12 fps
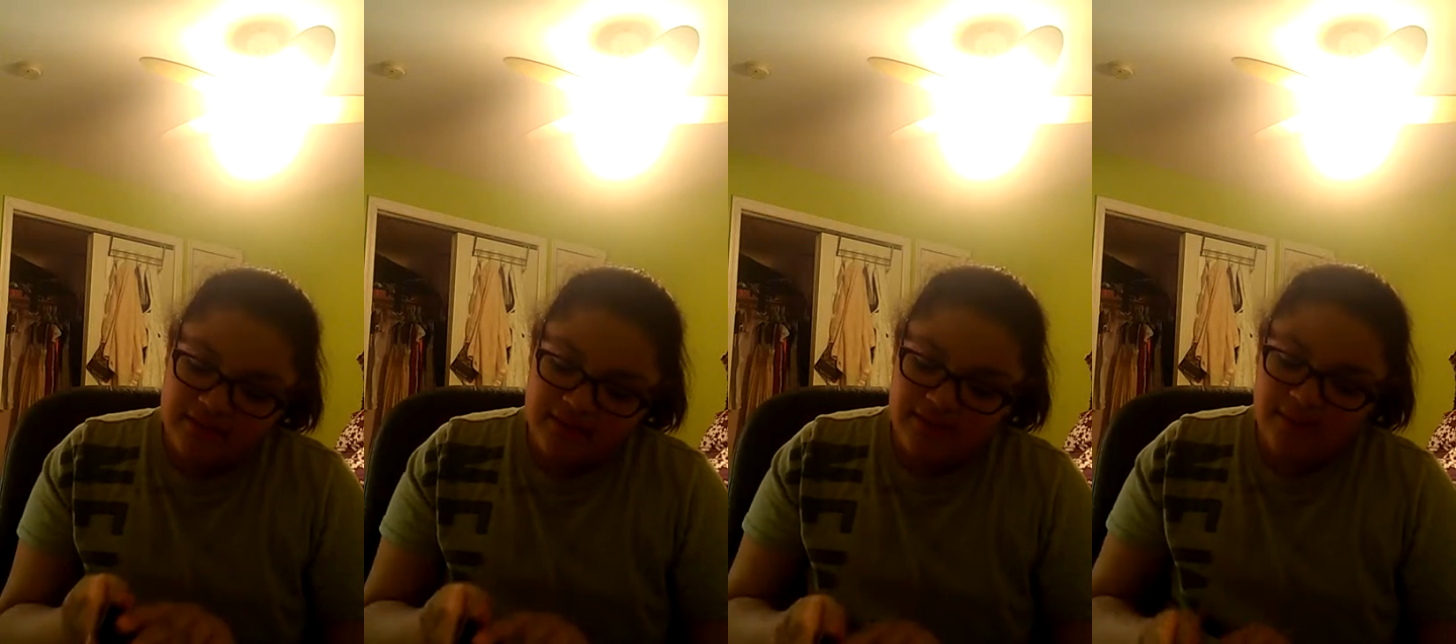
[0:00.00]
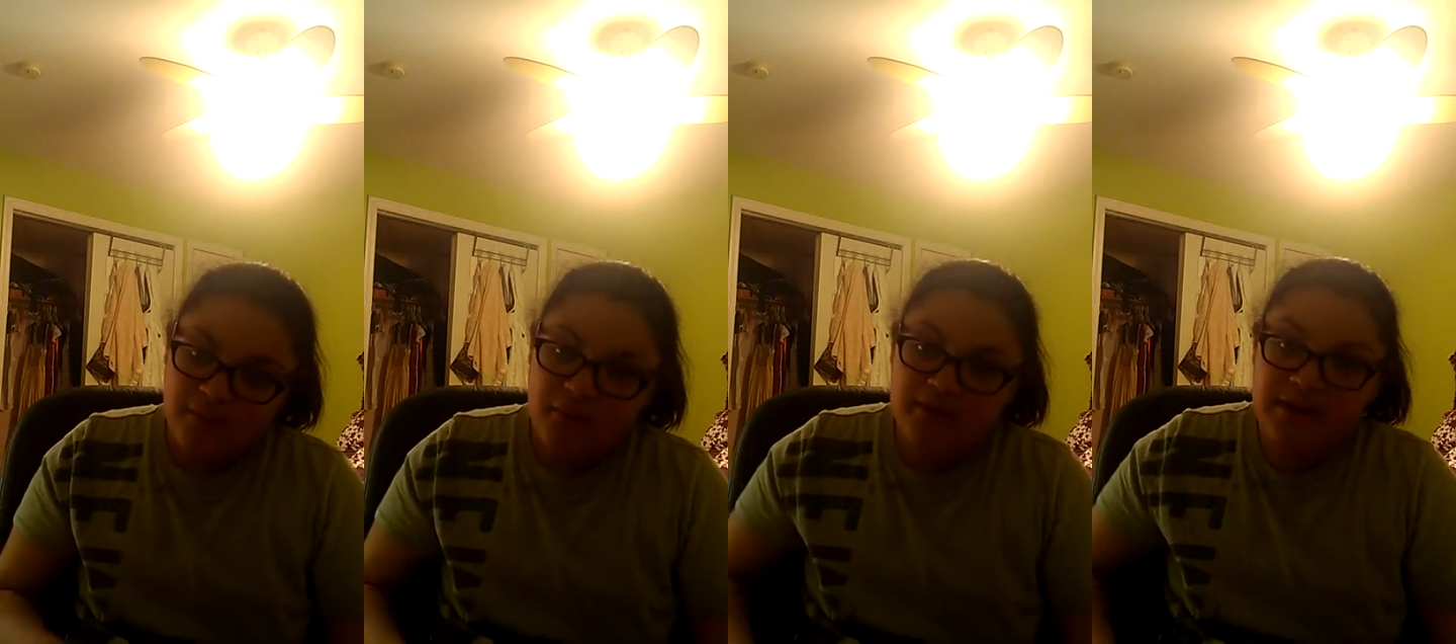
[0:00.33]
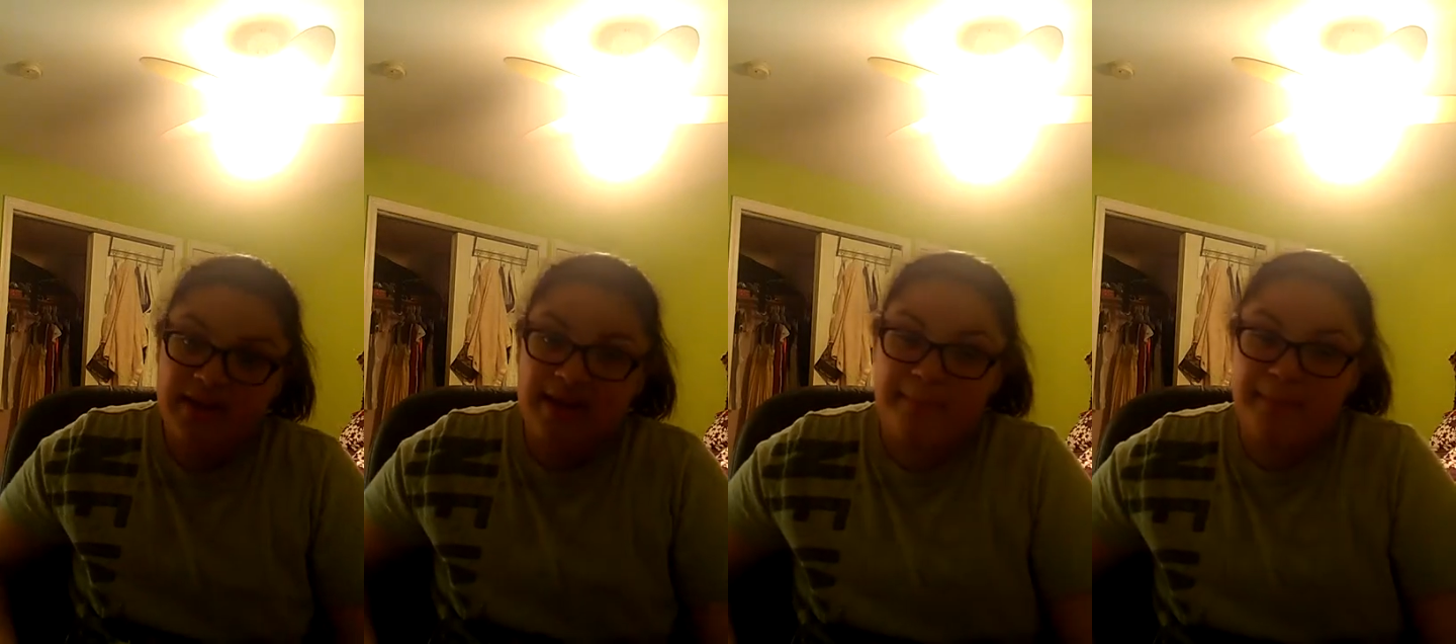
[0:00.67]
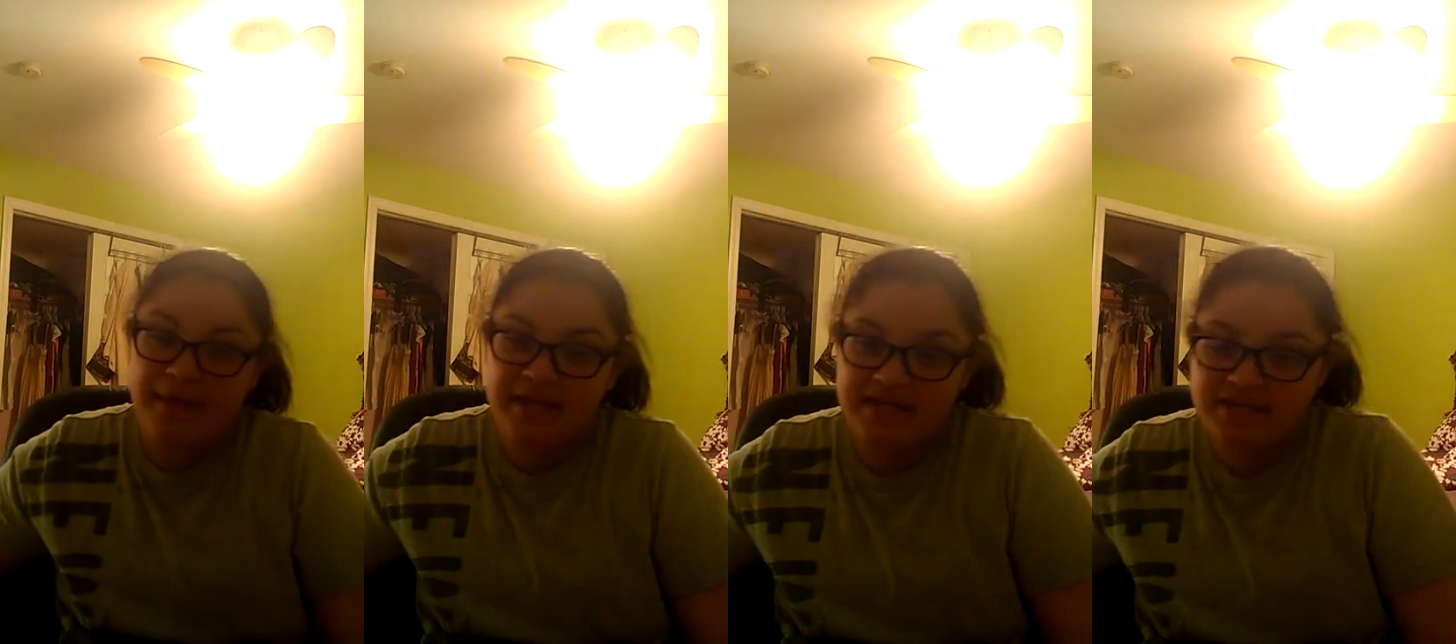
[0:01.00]
for more, like,
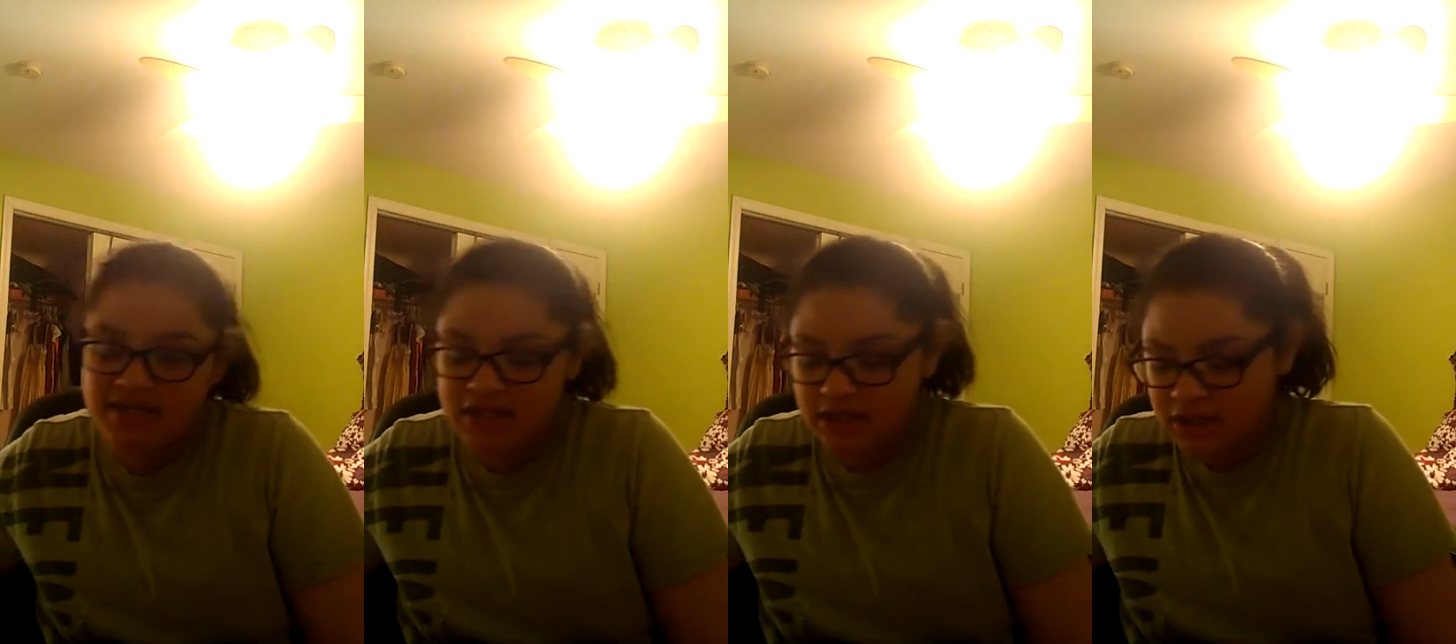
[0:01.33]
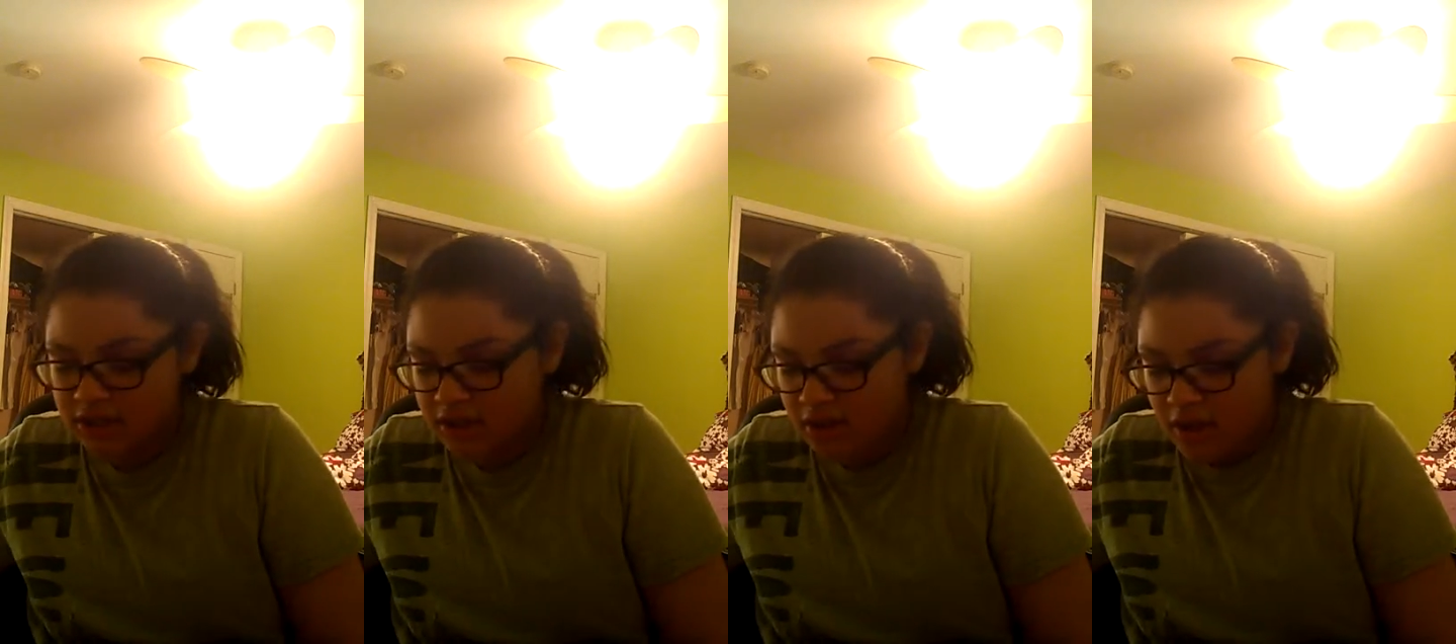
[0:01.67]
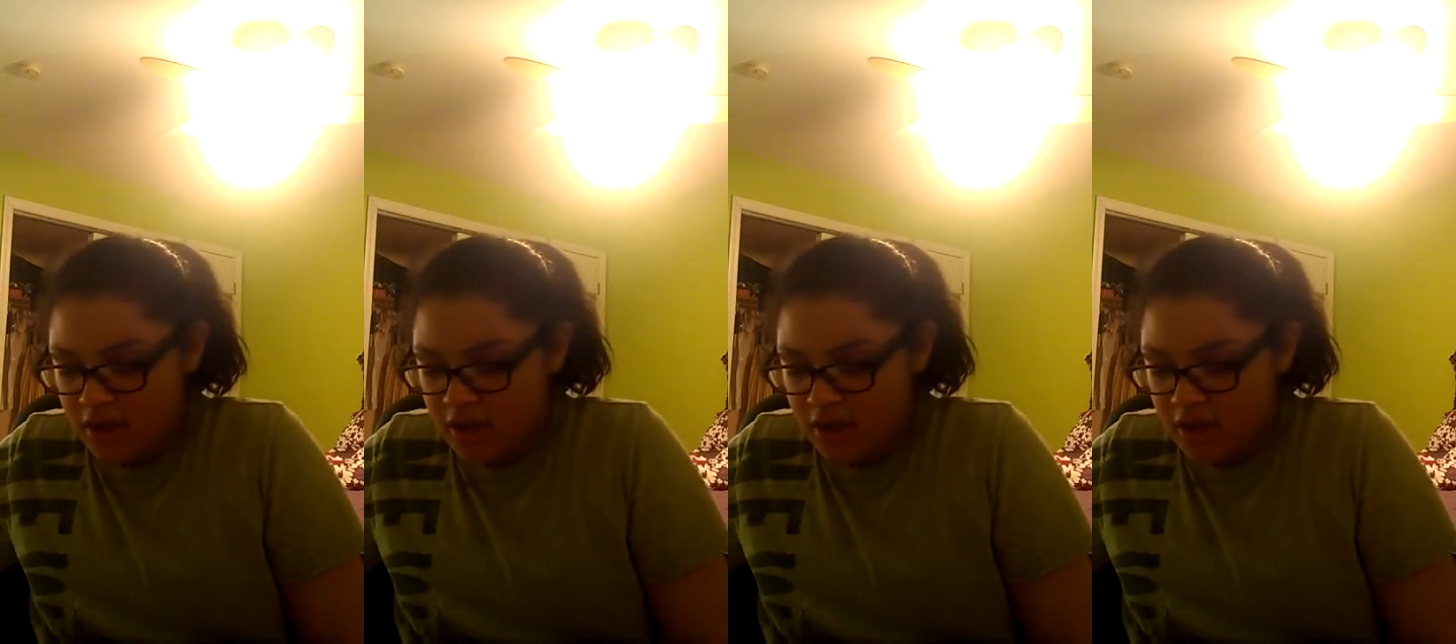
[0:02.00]
peachy color?